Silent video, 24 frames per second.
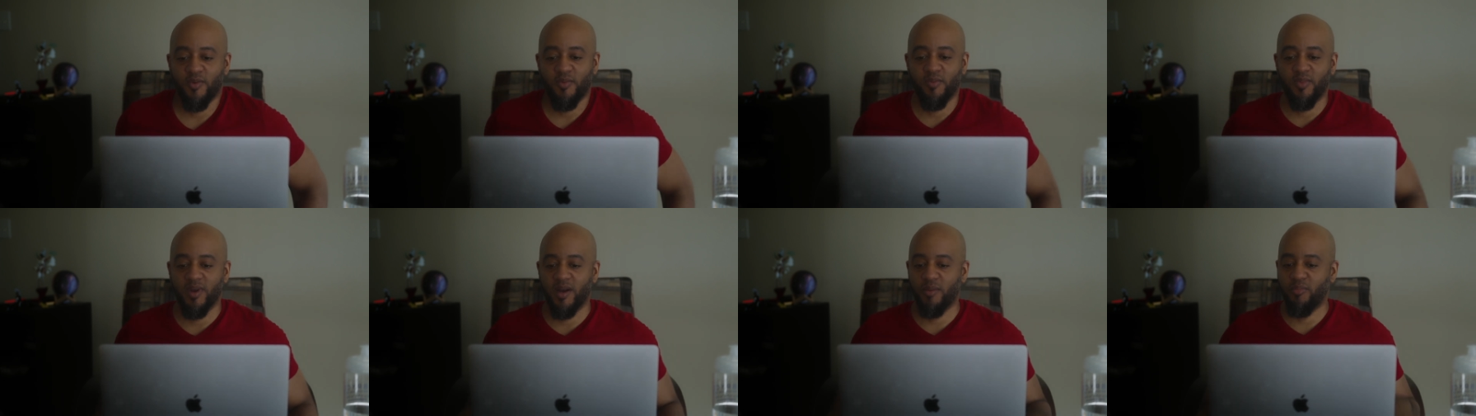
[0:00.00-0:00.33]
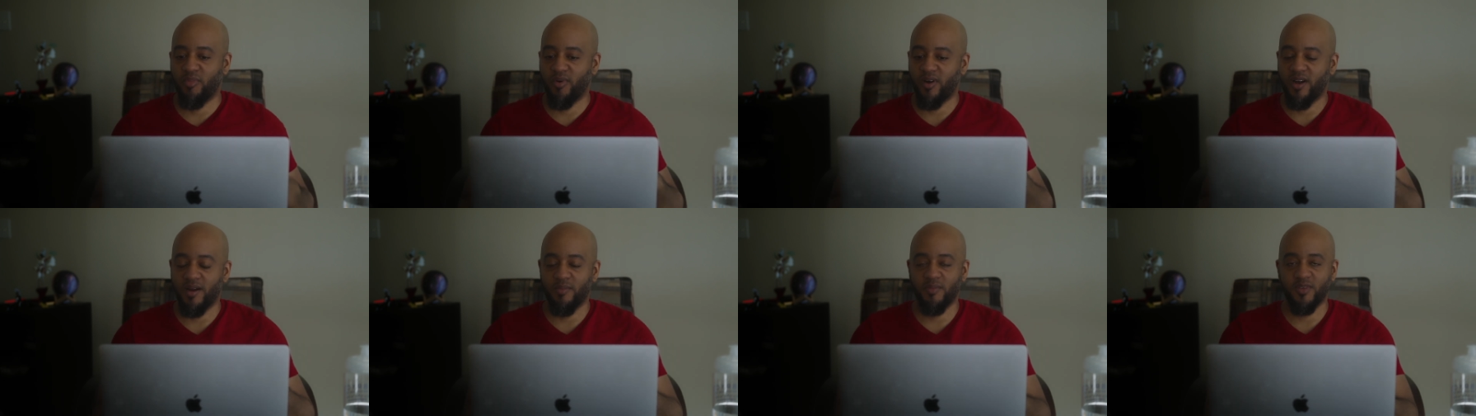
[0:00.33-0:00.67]
but I
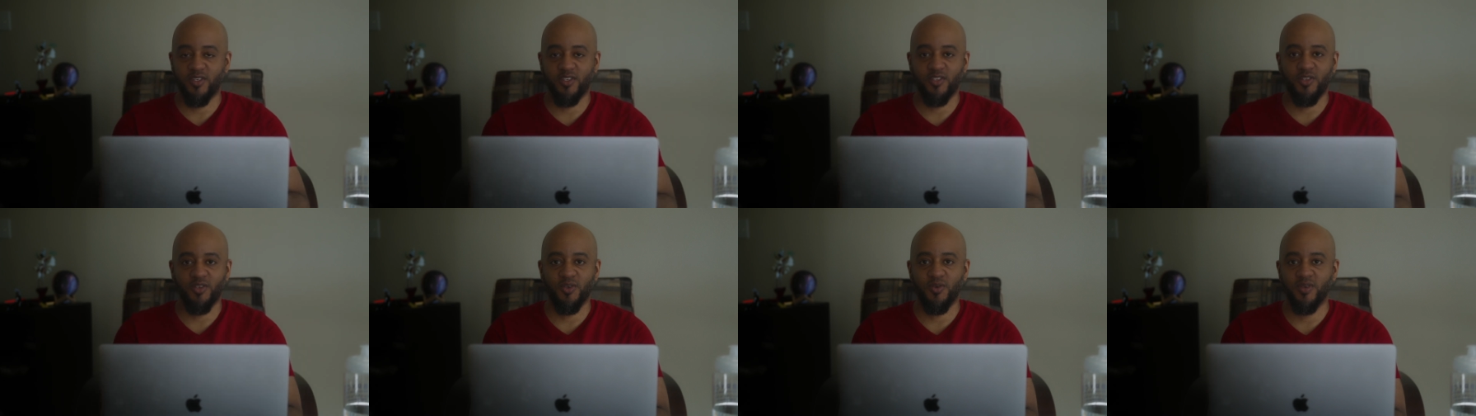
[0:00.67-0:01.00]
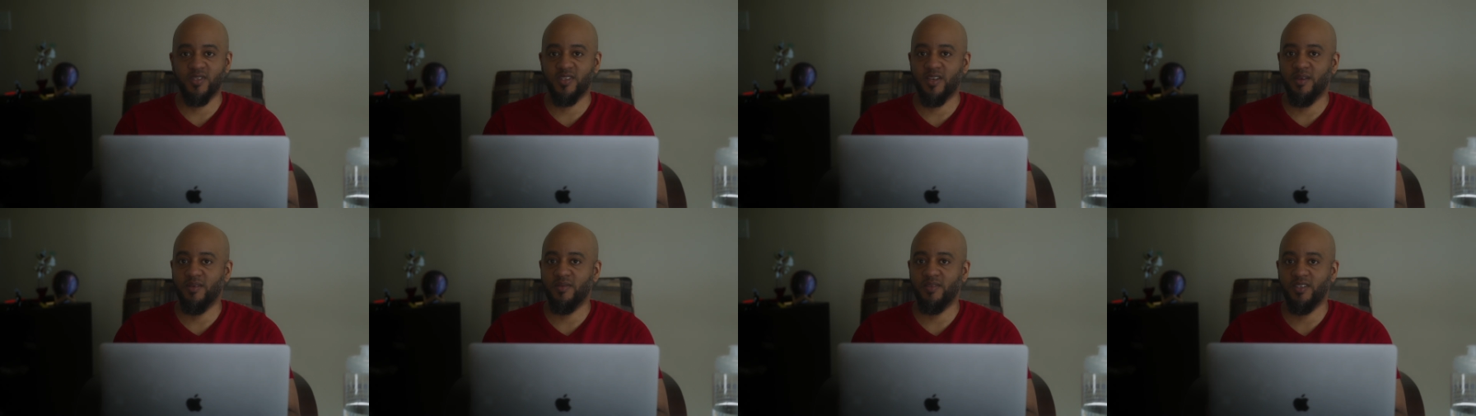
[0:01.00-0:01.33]
promise you
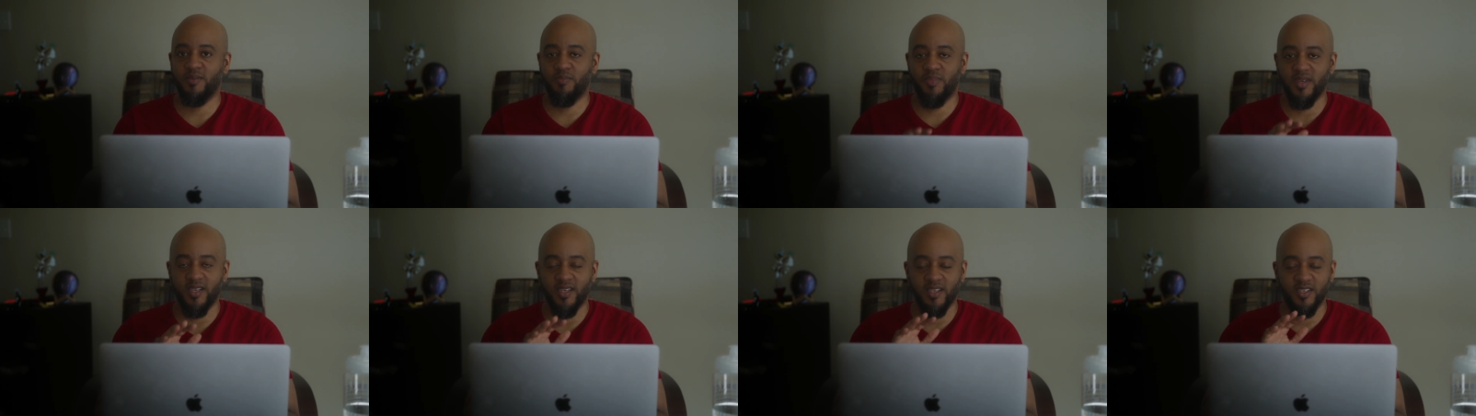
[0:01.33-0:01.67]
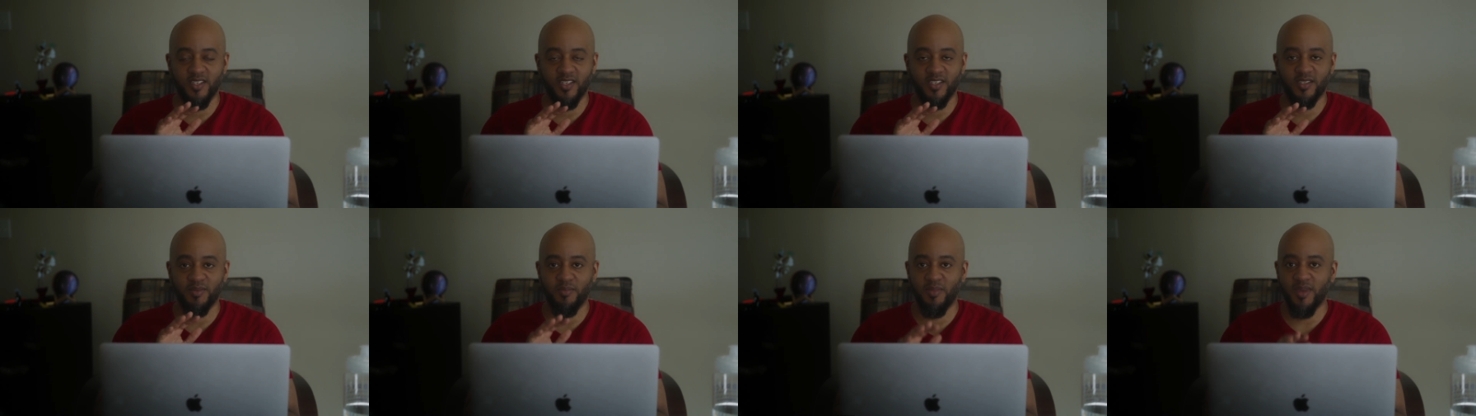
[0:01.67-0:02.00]
it's going to be
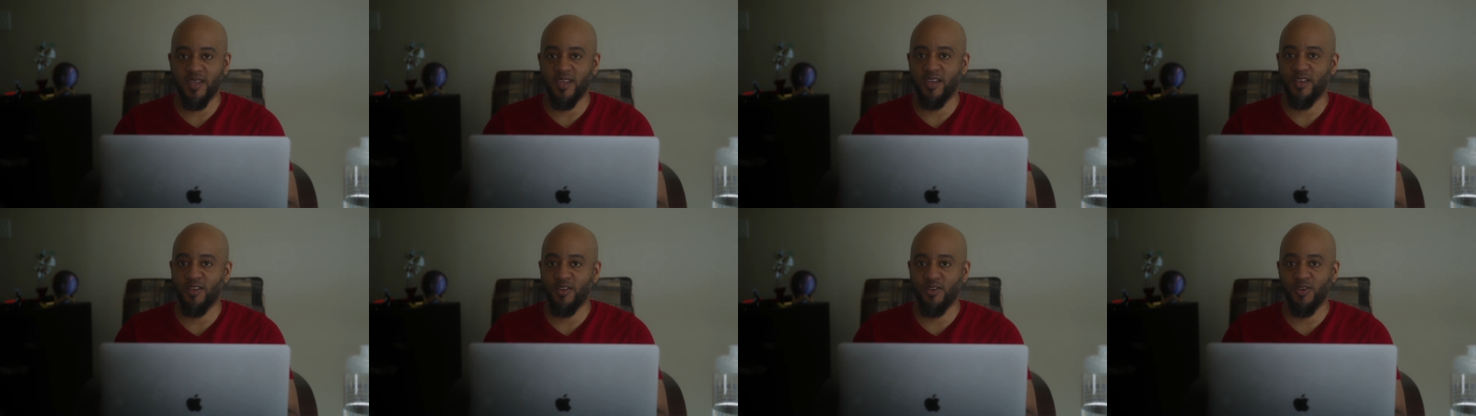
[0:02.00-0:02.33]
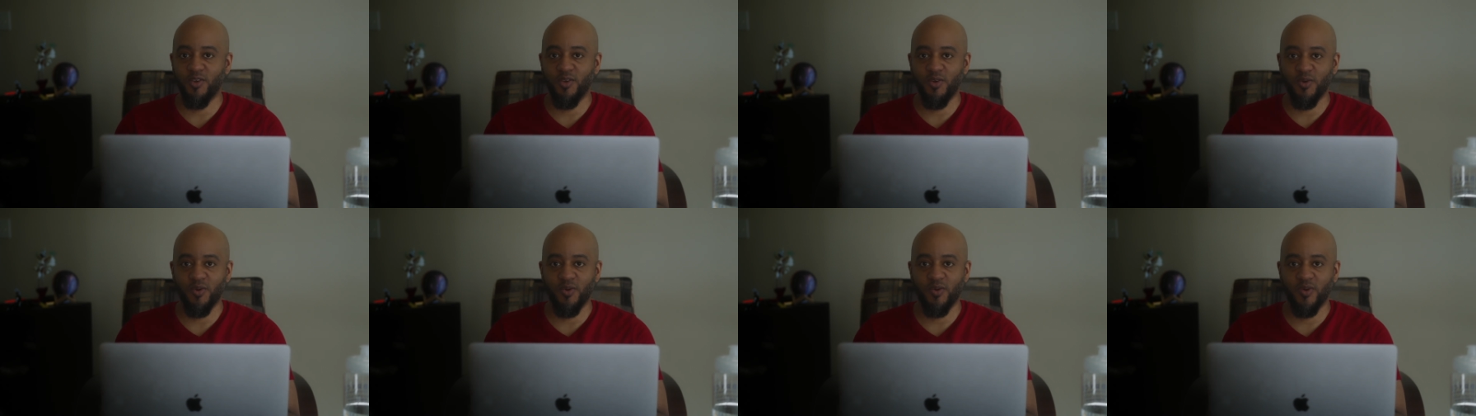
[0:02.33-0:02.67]
just me and
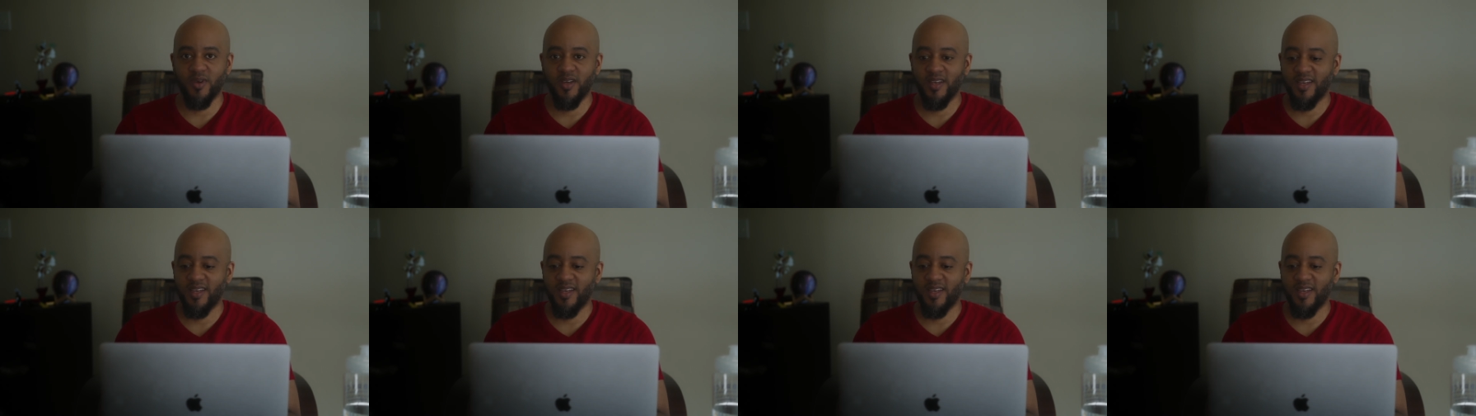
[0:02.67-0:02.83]
you.